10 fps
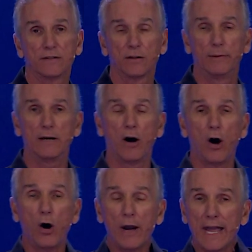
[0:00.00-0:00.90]
So we
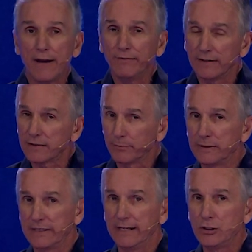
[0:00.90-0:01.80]
all have this
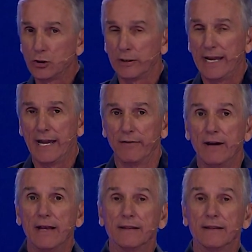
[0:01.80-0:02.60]
potential to have